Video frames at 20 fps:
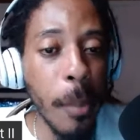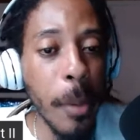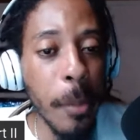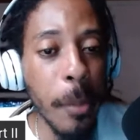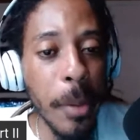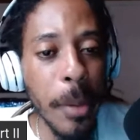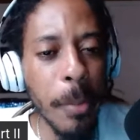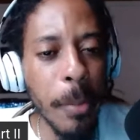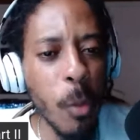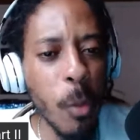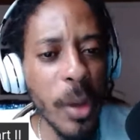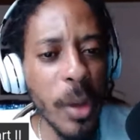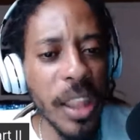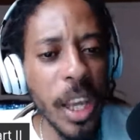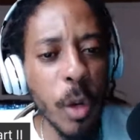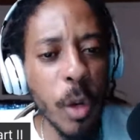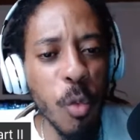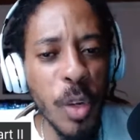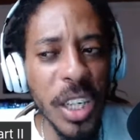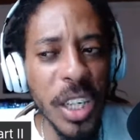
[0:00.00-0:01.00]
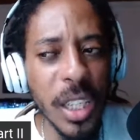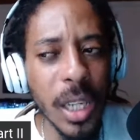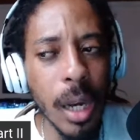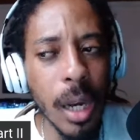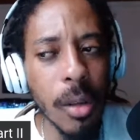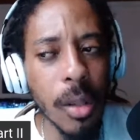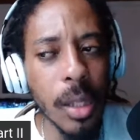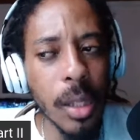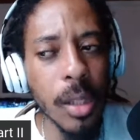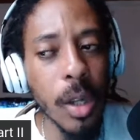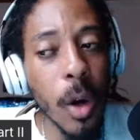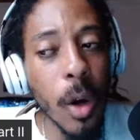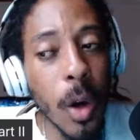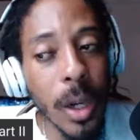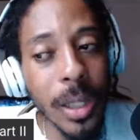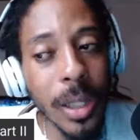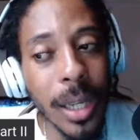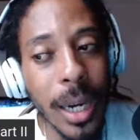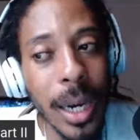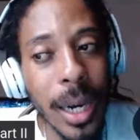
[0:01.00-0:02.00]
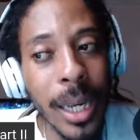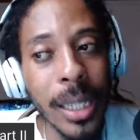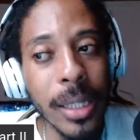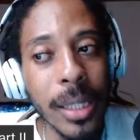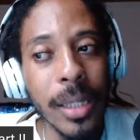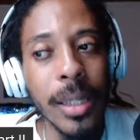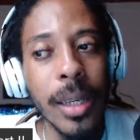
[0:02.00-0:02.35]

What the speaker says: people when they reach out to talk to us.